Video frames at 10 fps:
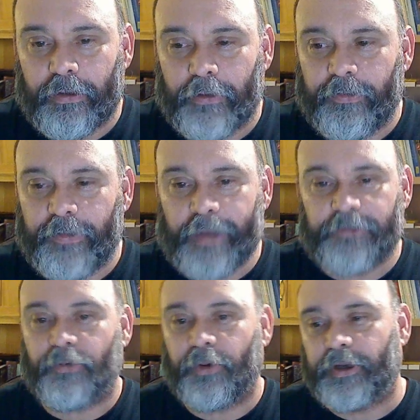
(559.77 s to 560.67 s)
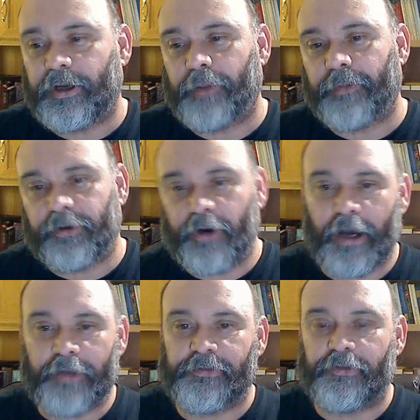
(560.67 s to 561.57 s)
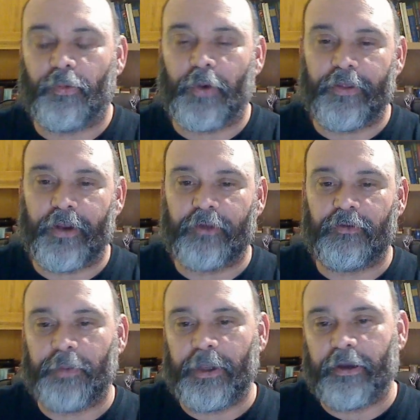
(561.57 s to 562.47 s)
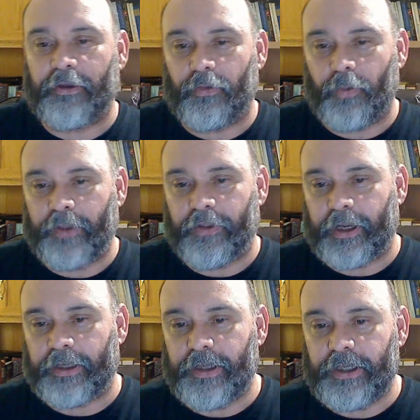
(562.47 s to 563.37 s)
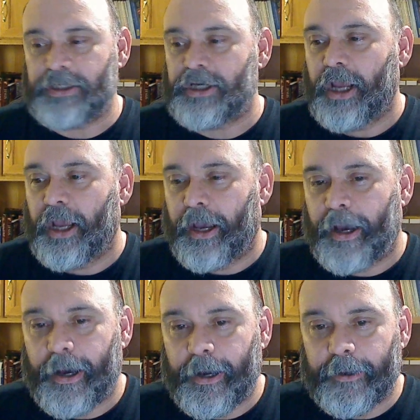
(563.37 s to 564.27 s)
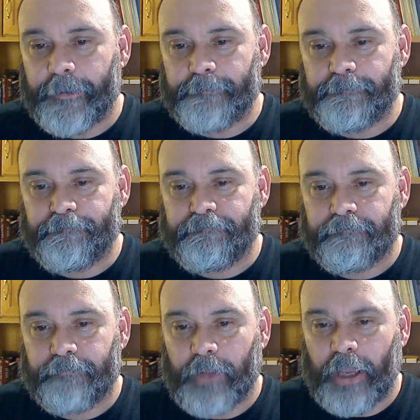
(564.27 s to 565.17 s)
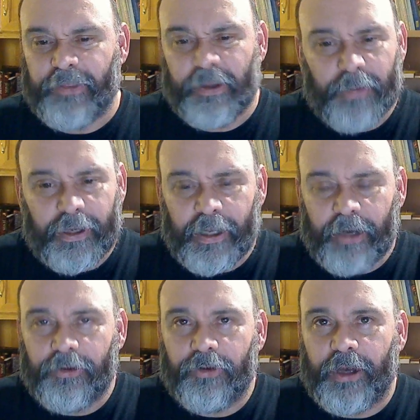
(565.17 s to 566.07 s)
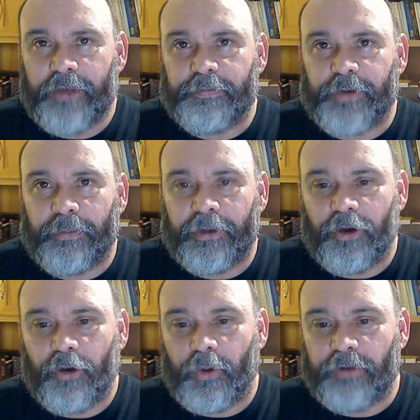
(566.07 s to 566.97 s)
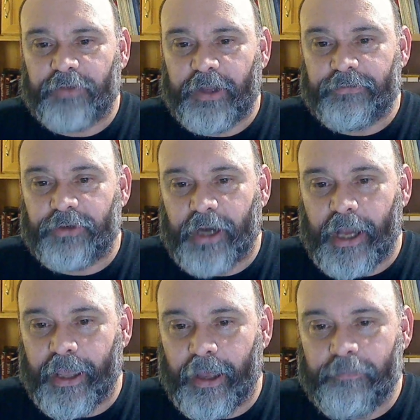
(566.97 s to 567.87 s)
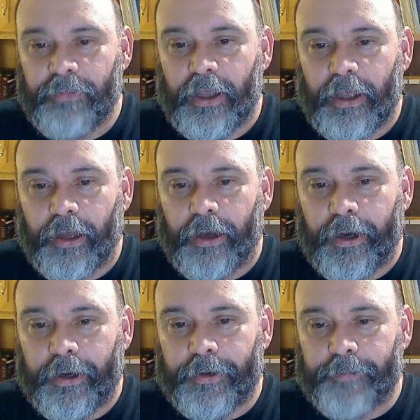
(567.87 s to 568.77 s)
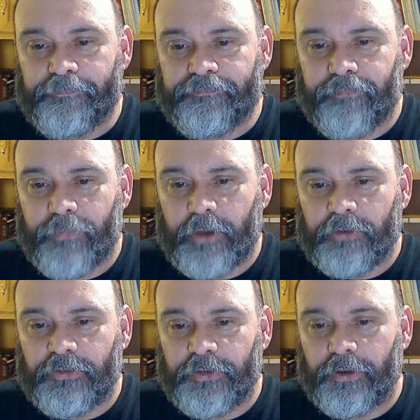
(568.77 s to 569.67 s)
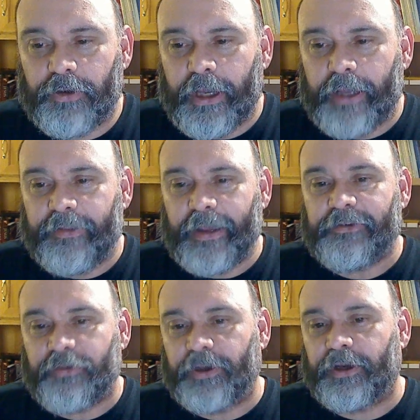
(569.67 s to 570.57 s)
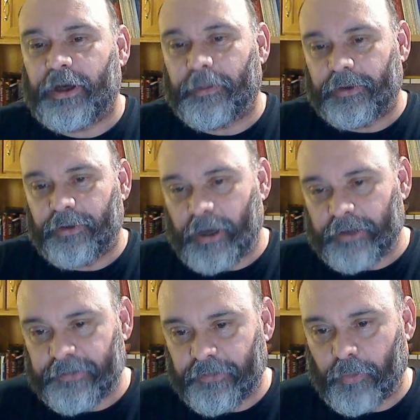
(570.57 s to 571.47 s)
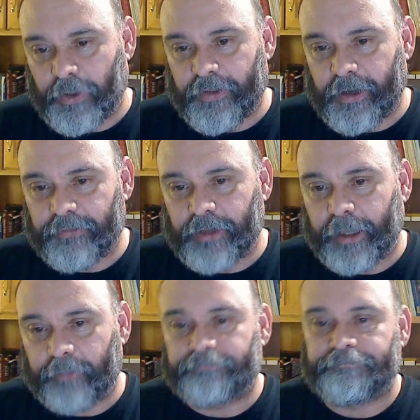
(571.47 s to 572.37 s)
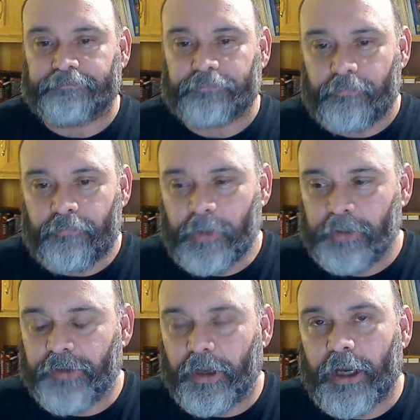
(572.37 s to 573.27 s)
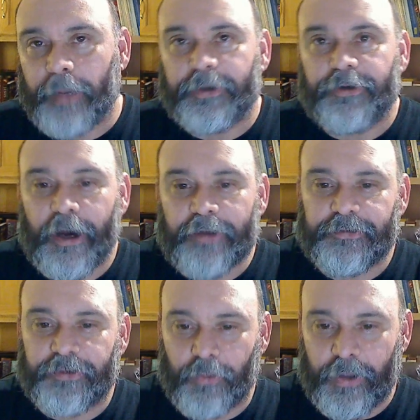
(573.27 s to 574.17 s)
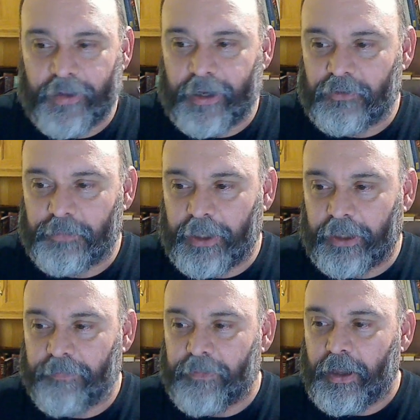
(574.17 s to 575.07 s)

that's going to come across in the way that I speak and the way that I teach. I think by now you guys probably know what flavor I am. So that's going to come across in the way that I write. It's going to come across in the way that I speak.